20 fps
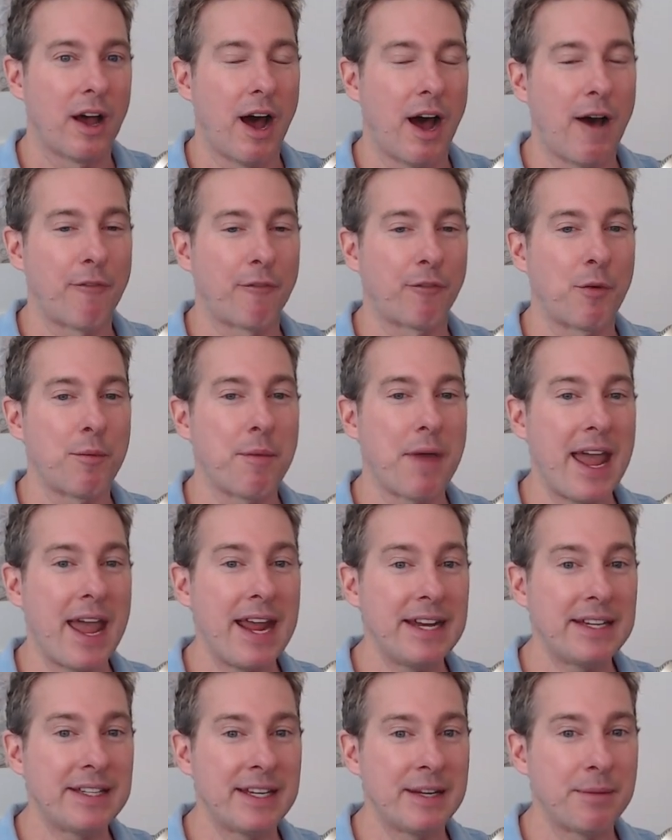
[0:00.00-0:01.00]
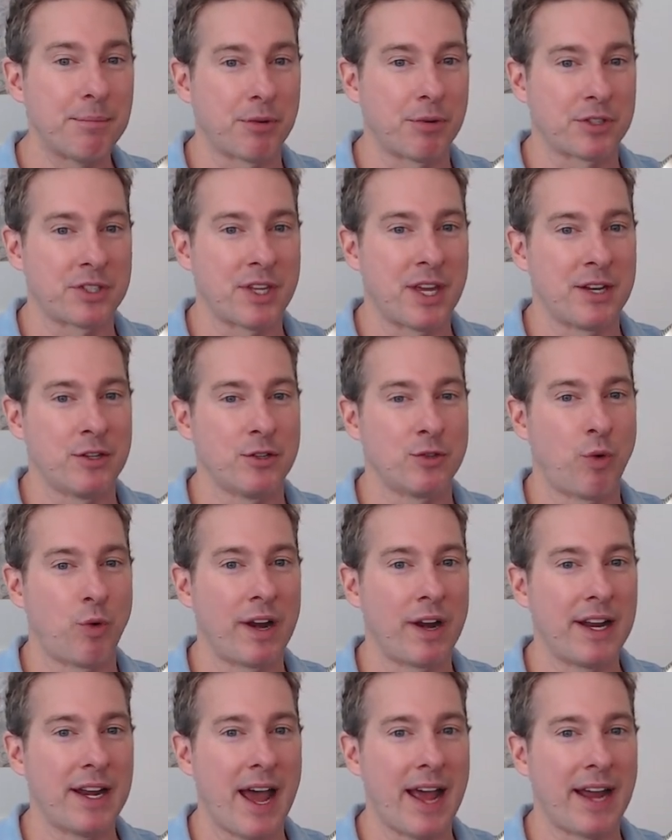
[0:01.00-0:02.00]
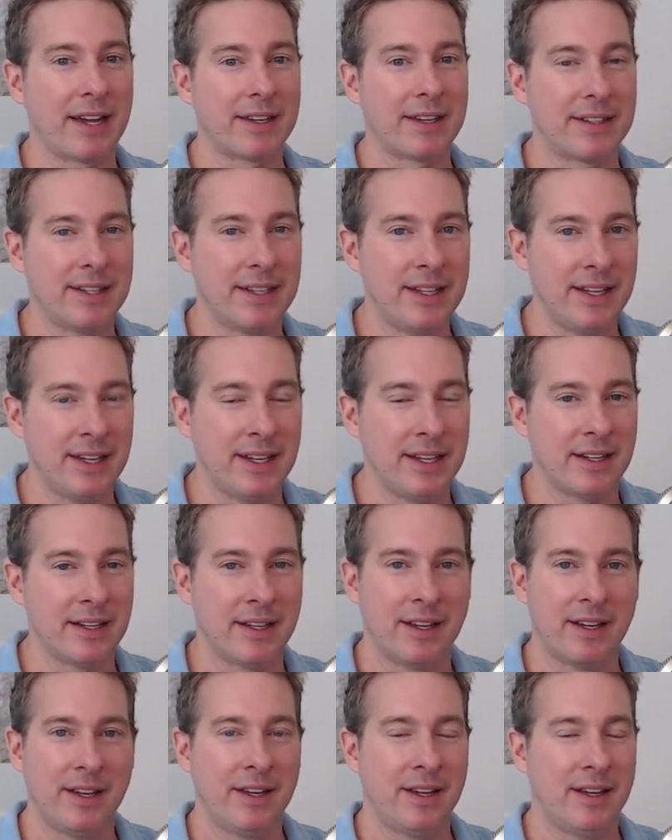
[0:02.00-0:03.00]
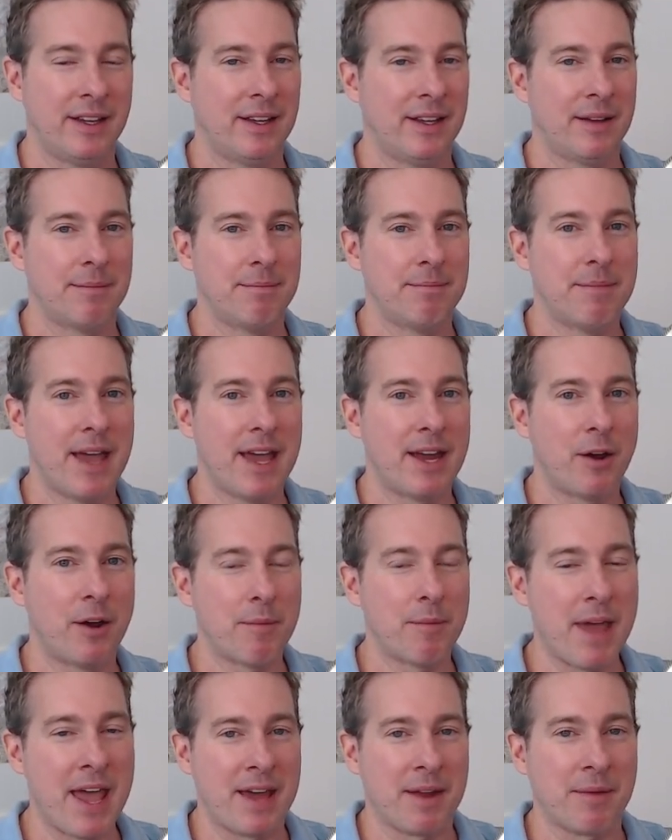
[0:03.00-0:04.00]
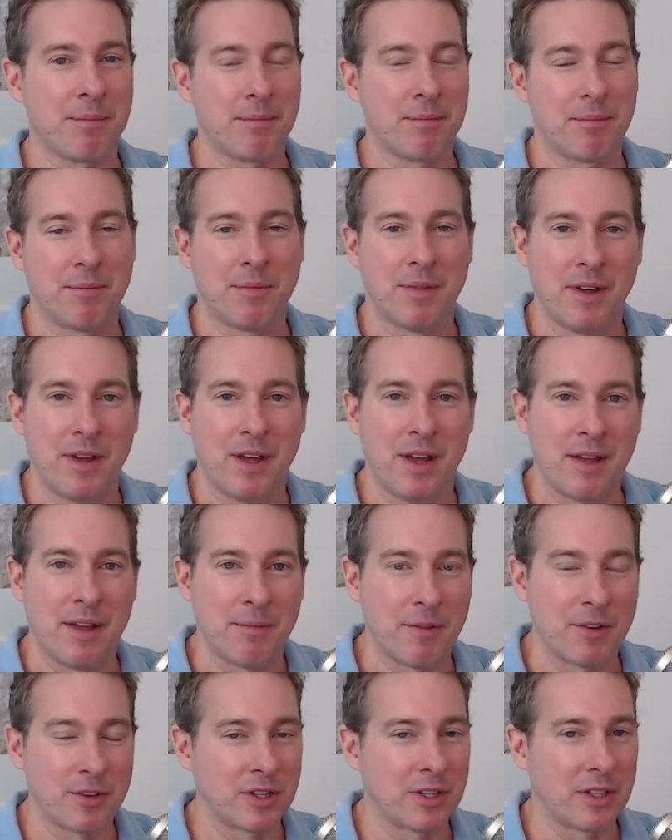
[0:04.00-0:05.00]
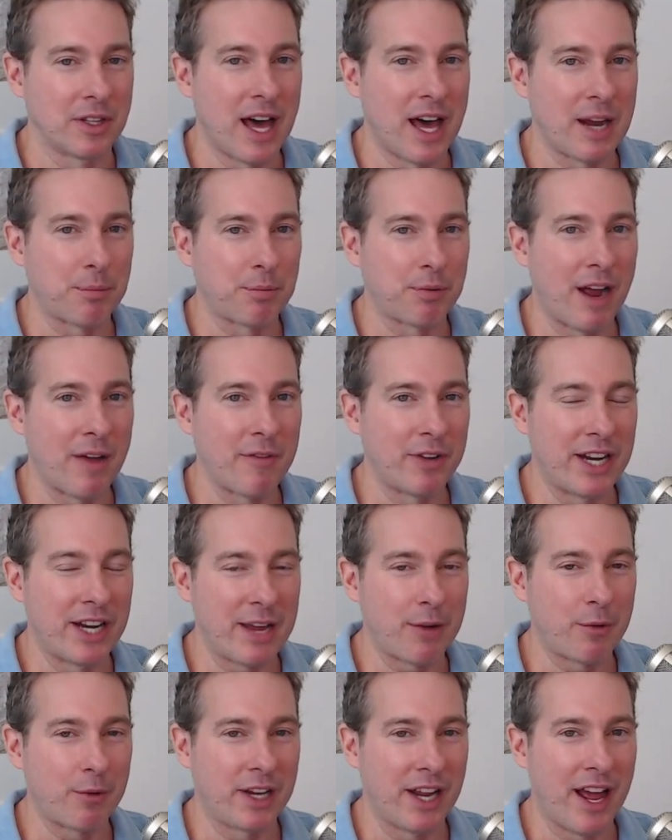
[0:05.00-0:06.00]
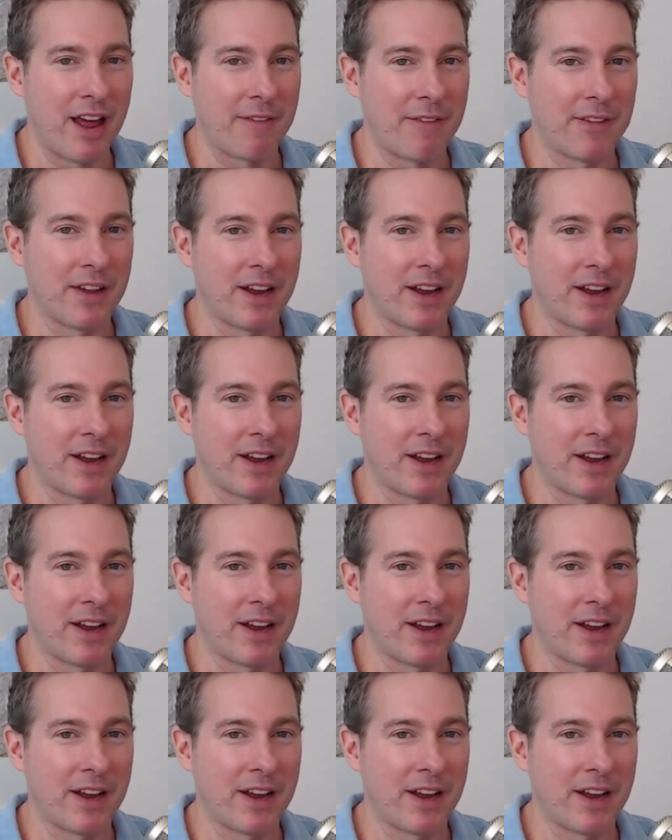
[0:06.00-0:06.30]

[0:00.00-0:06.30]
up from 18% in 2019. Man, oh man, there's a lot of private equity out